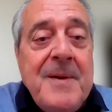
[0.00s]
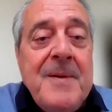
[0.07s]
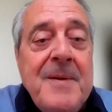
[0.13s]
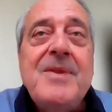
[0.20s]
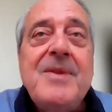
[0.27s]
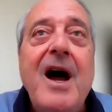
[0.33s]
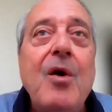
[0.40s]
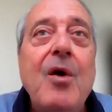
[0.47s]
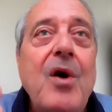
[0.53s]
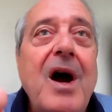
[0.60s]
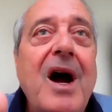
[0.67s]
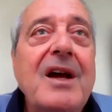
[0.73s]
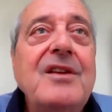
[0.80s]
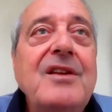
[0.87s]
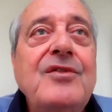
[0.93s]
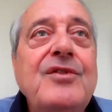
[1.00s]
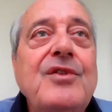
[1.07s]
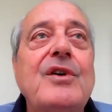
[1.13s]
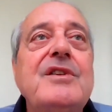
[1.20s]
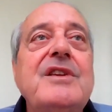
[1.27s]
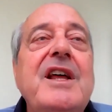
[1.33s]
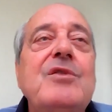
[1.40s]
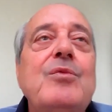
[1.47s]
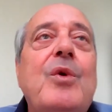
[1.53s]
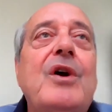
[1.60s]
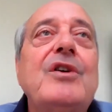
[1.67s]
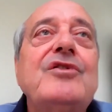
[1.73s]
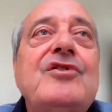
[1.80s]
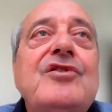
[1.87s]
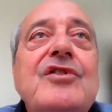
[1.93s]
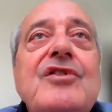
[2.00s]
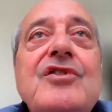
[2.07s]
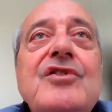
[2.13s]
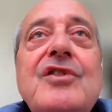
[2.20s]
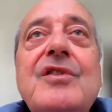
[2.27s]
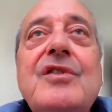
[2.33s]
True. Now, I thought that was